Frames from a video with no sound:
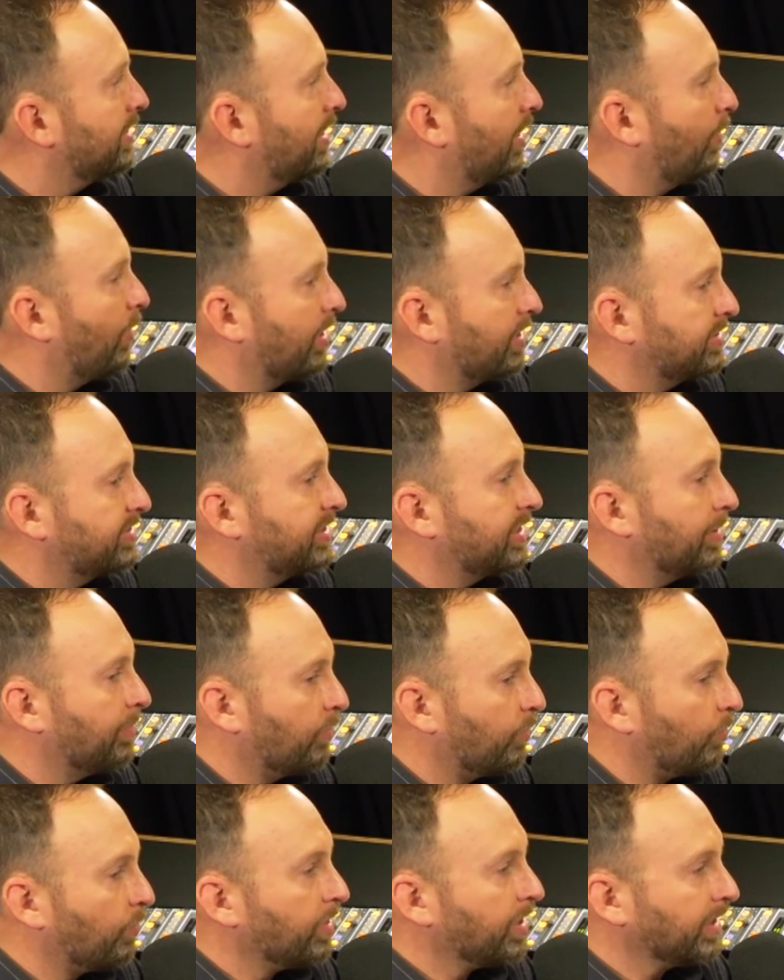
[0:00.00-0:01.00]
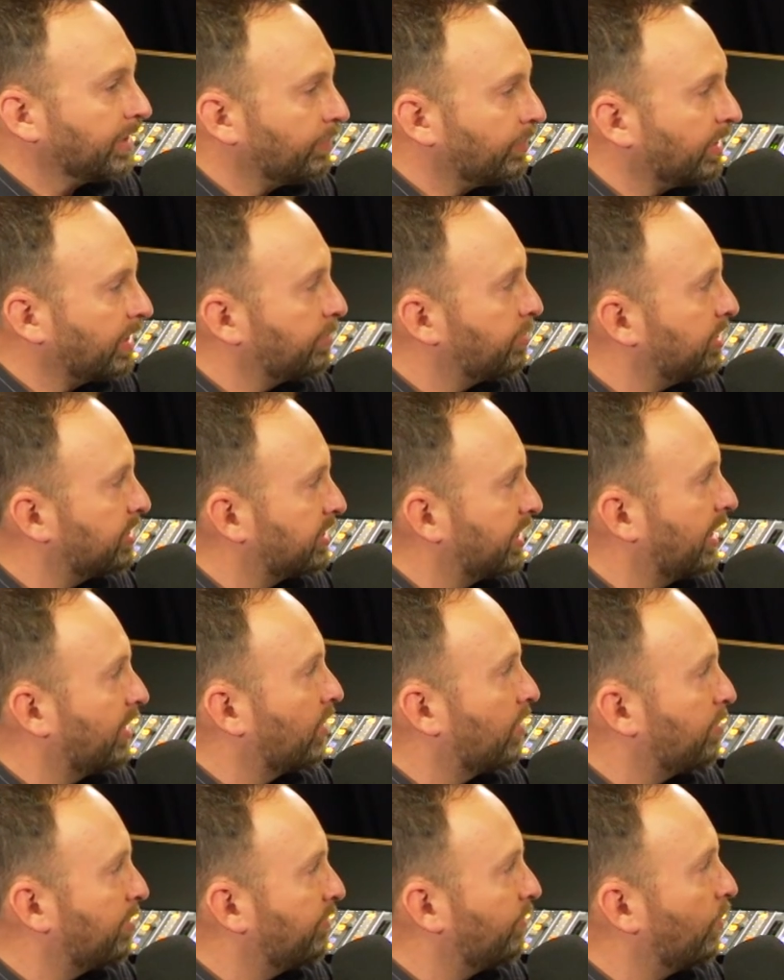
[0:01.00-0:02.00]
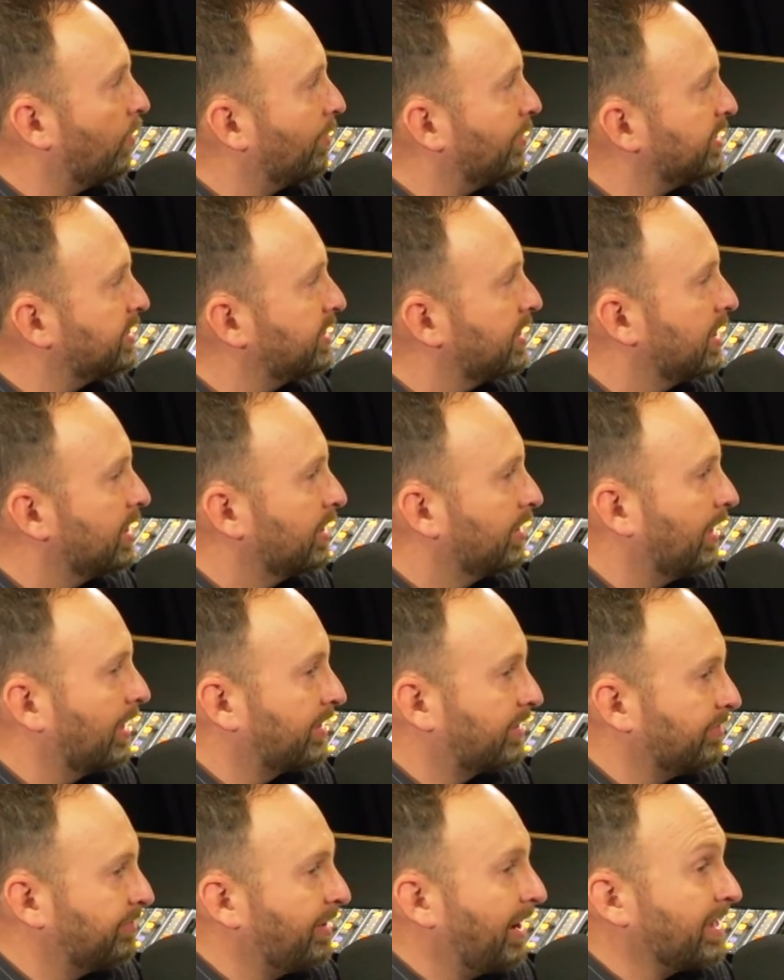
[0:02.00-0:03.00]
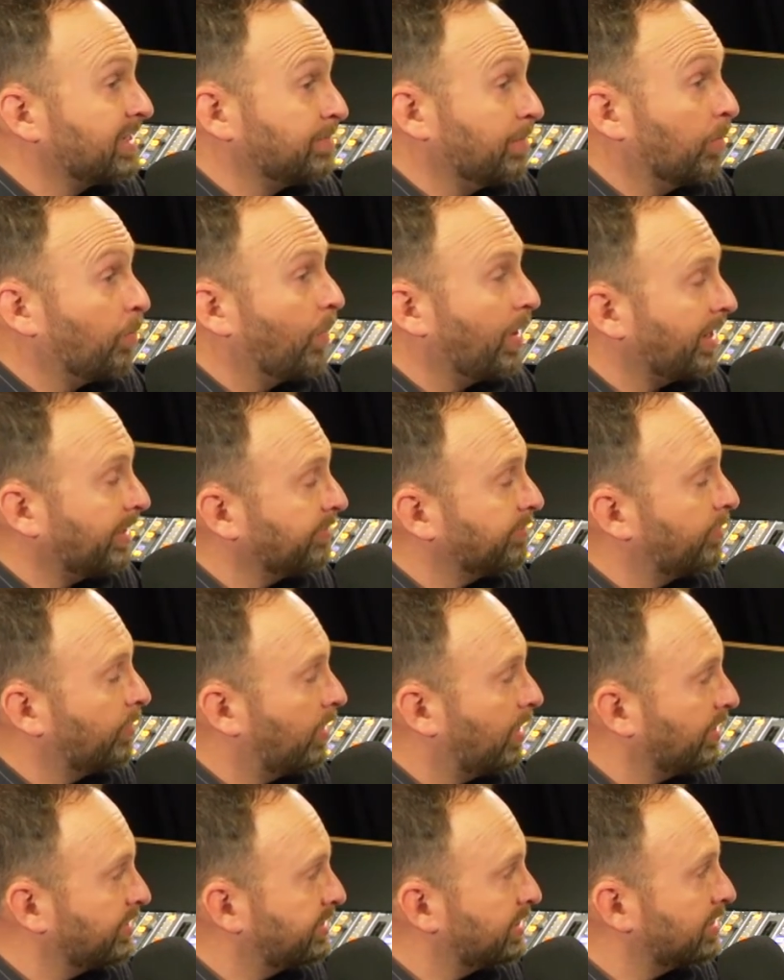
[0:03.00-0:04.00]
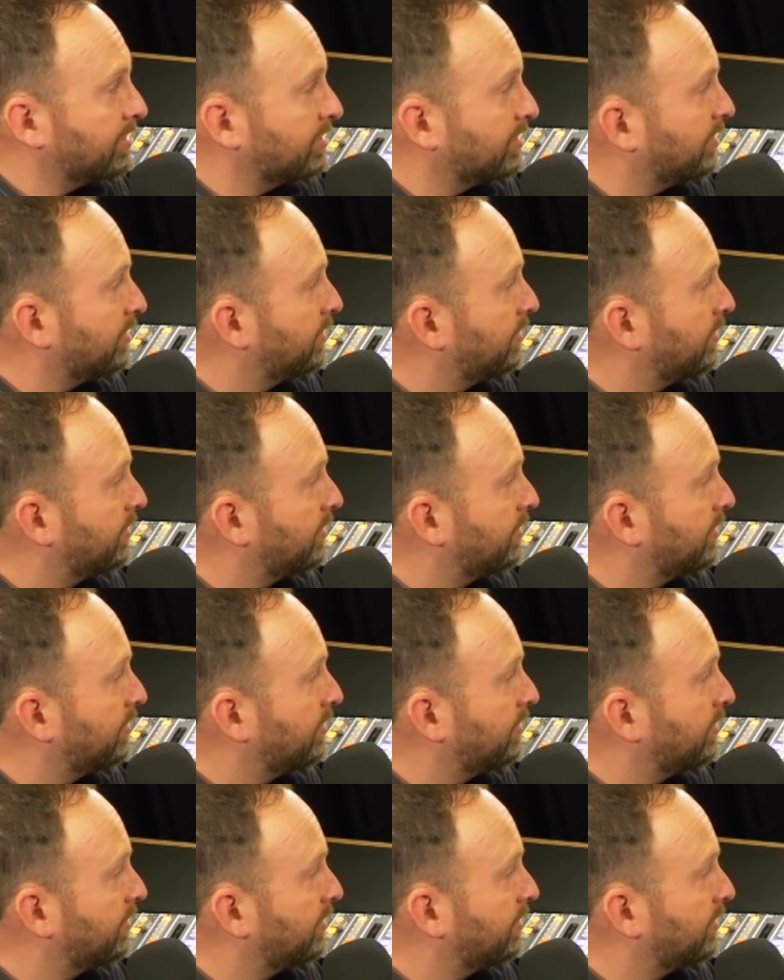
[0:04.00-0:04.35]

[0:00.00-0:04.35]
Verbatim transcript: I want to see him really, really put together a performance like the fans have been waiting for all season.